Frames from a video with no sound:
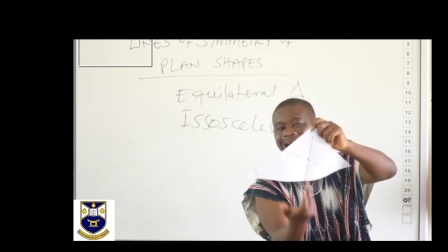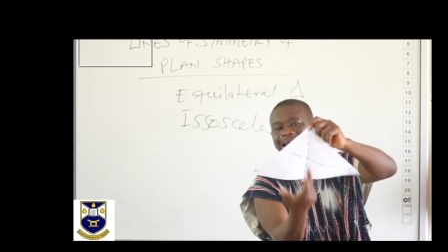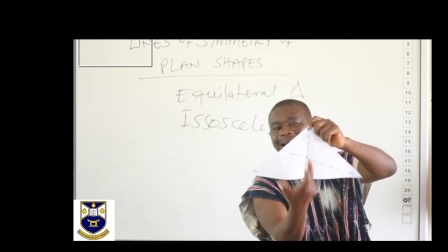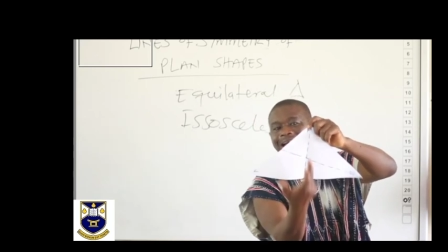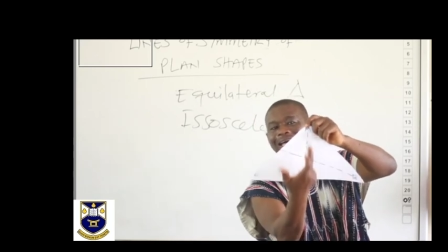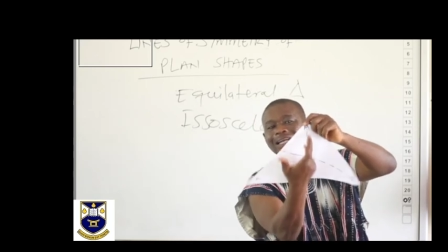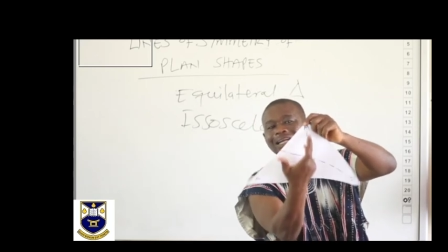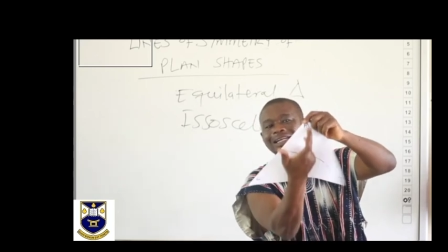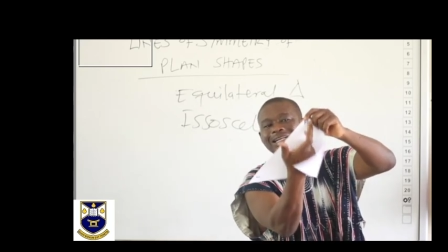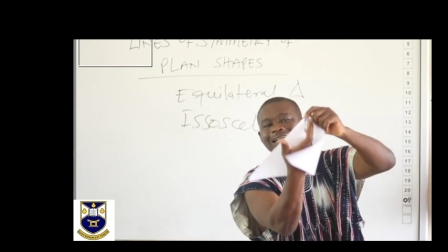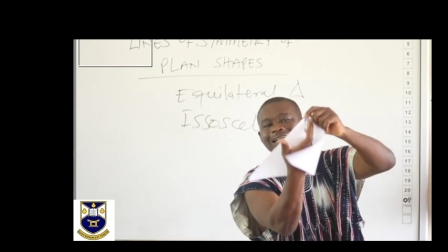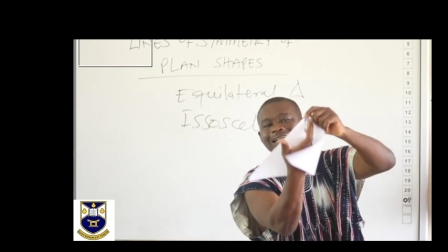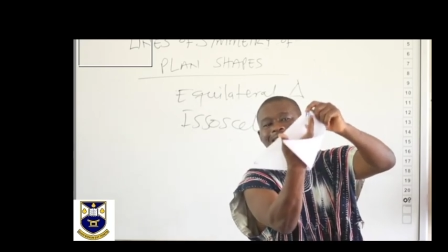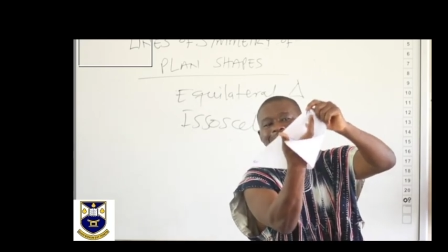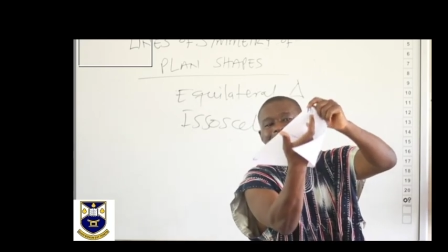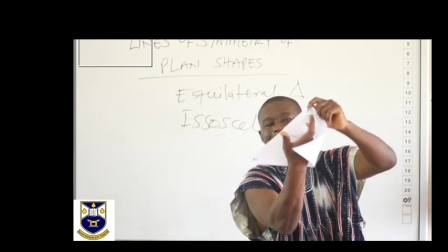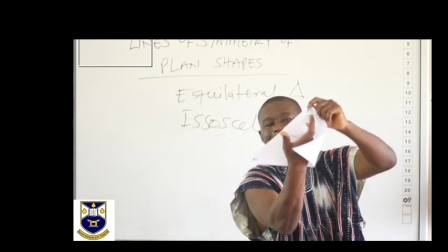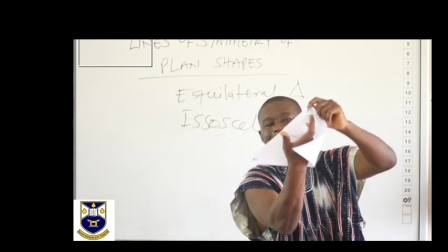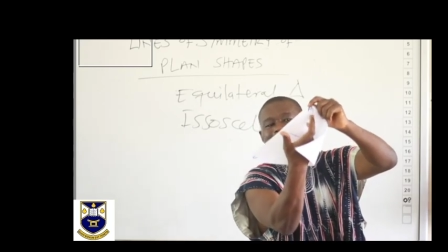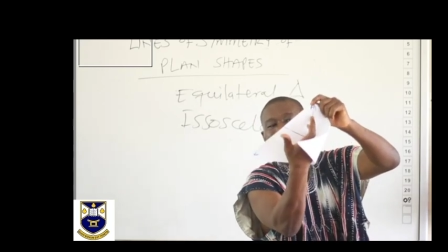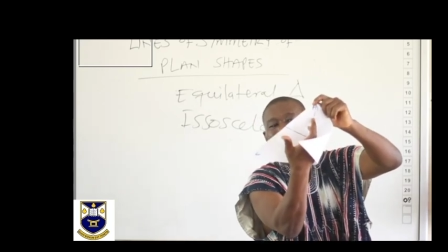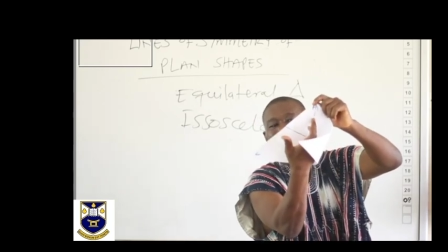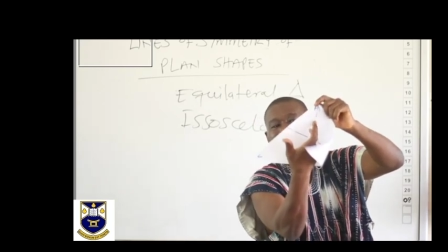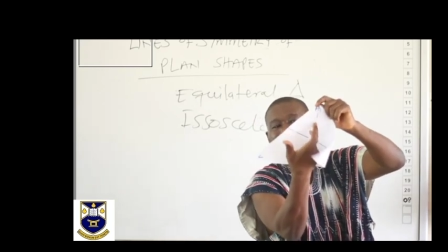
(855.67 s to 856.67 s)
this
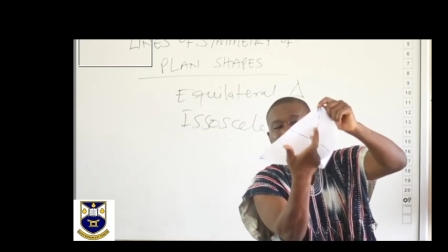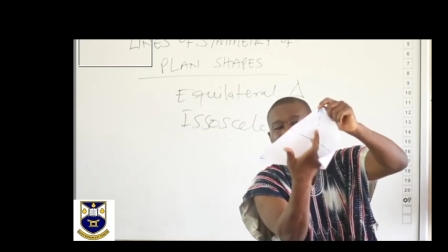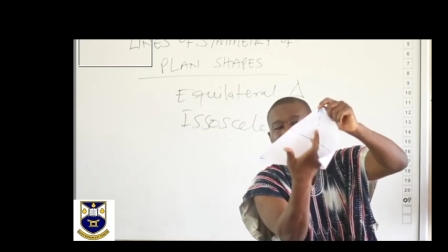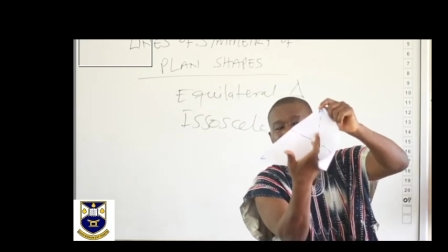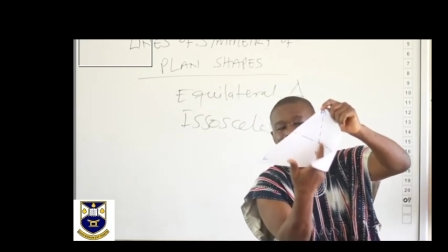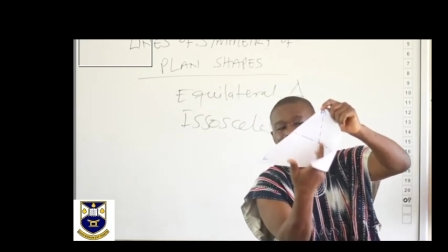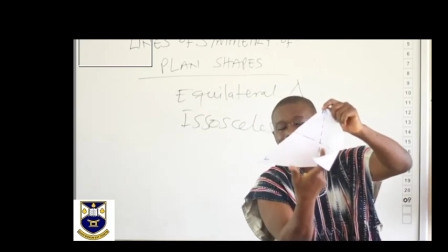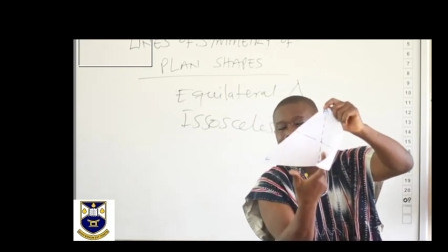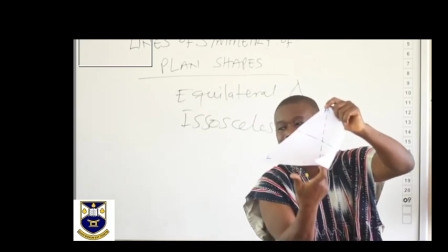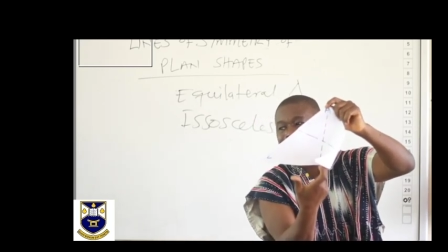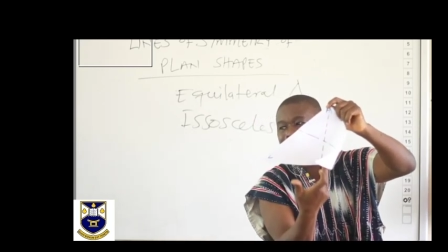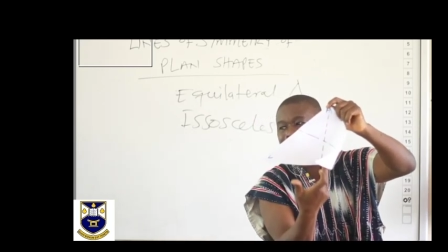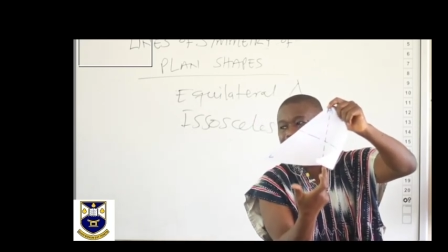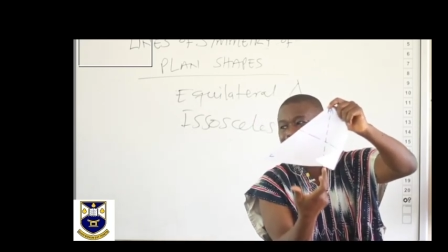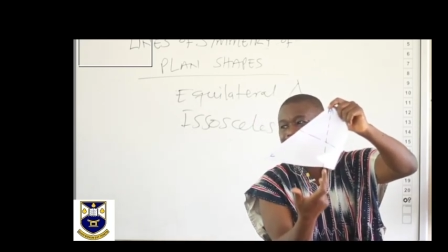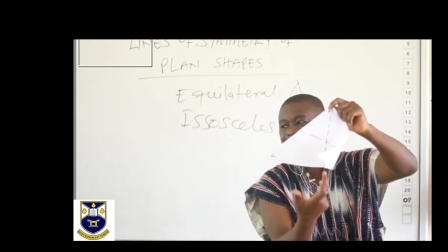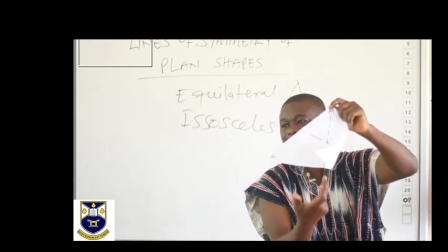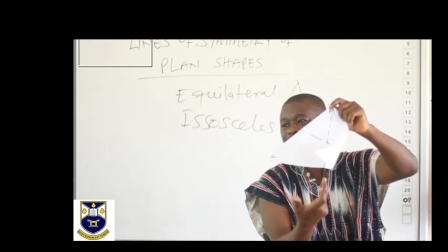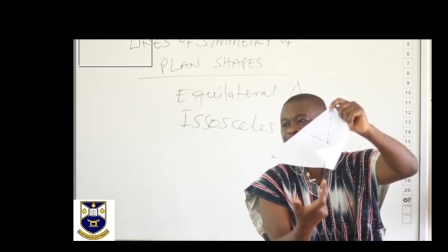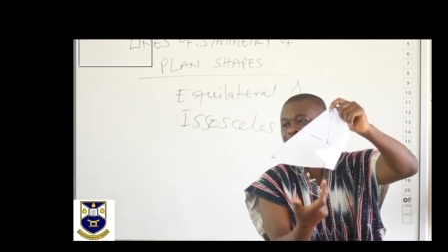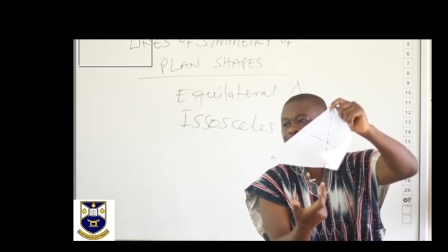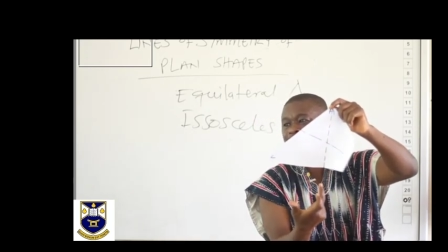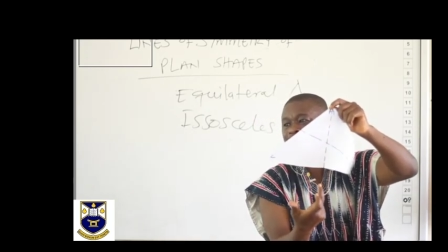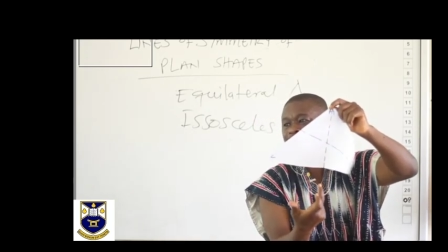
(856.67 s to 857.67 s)
line is
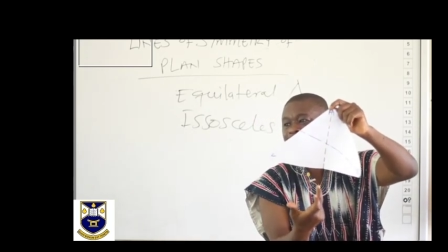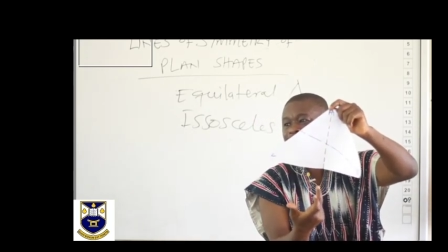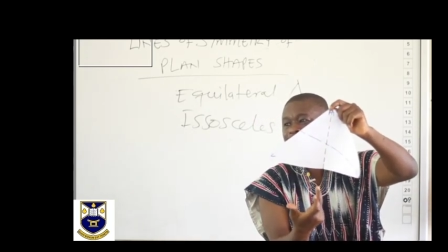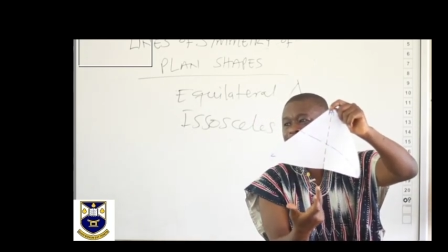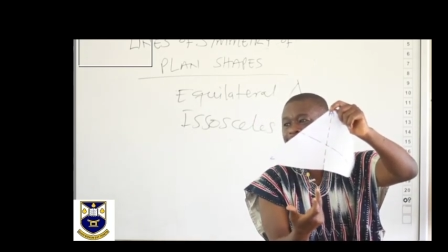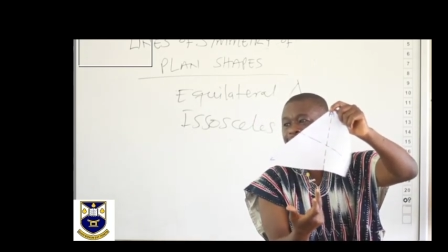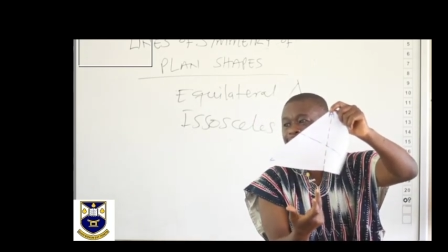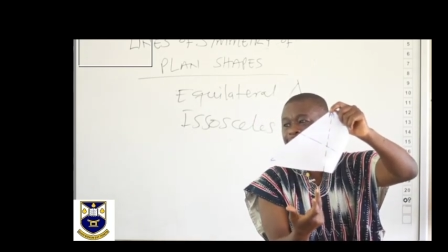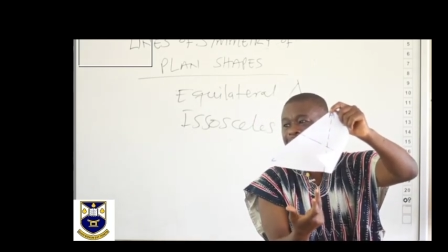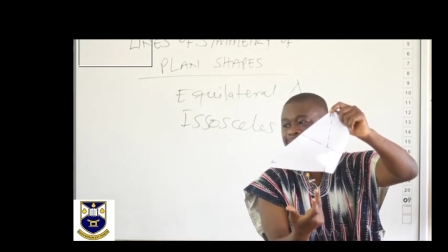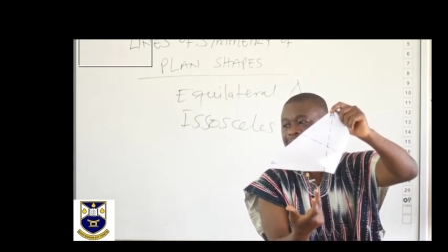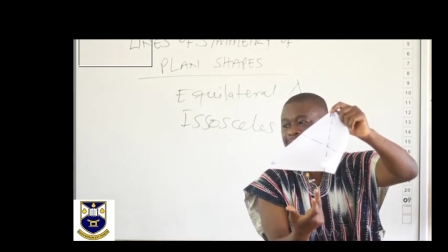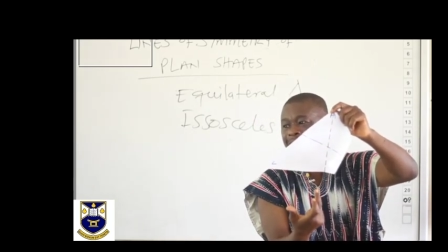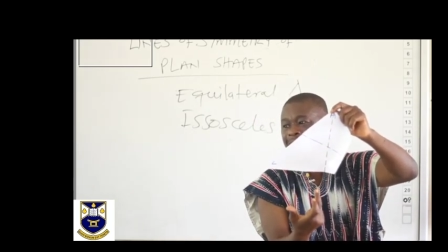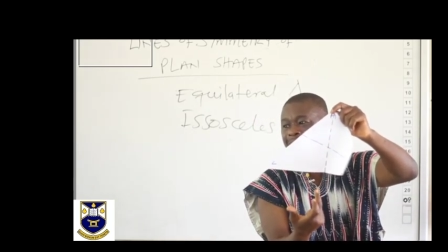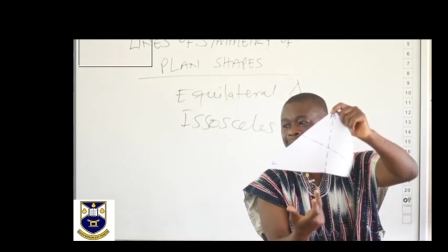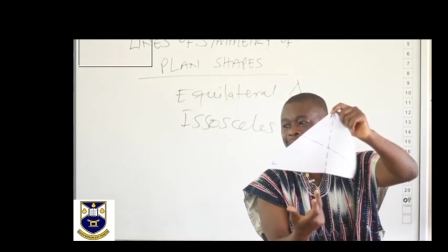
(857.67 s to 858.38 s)
termed